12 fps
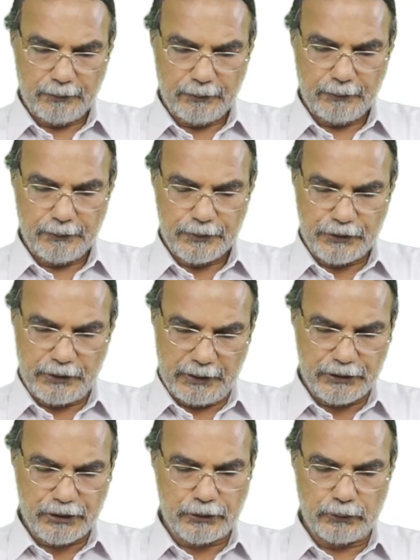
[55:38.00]

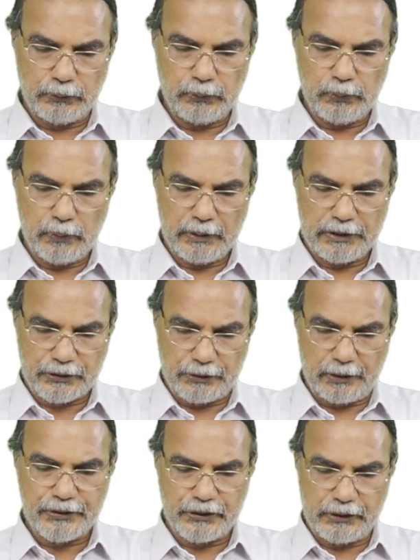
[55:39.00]
CH2, it's not
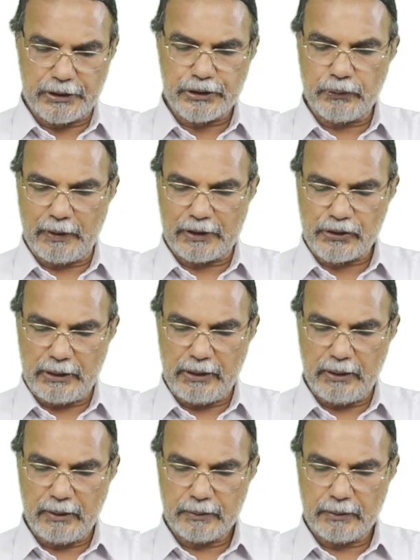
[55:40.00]
CH2
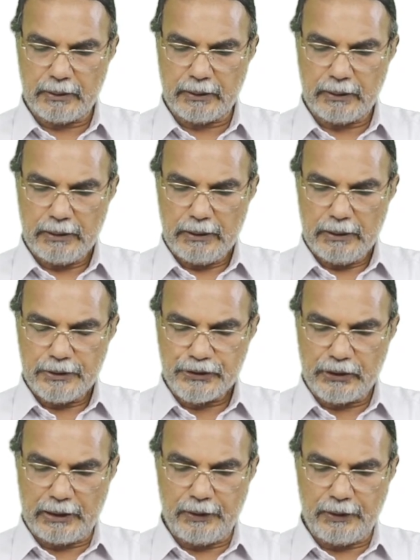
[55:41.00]
actually, the
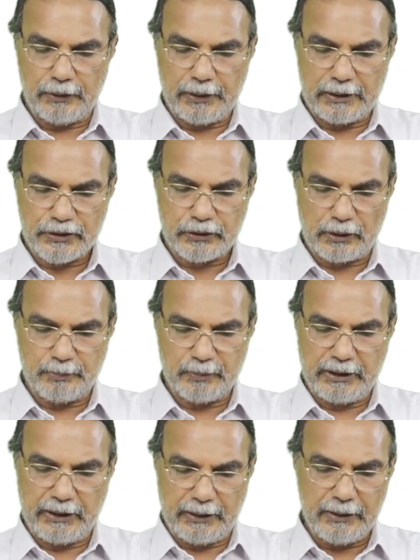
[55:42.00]
Cl dot has to come
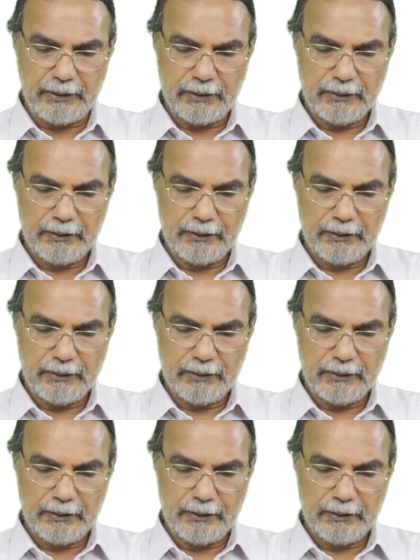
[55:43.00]
here,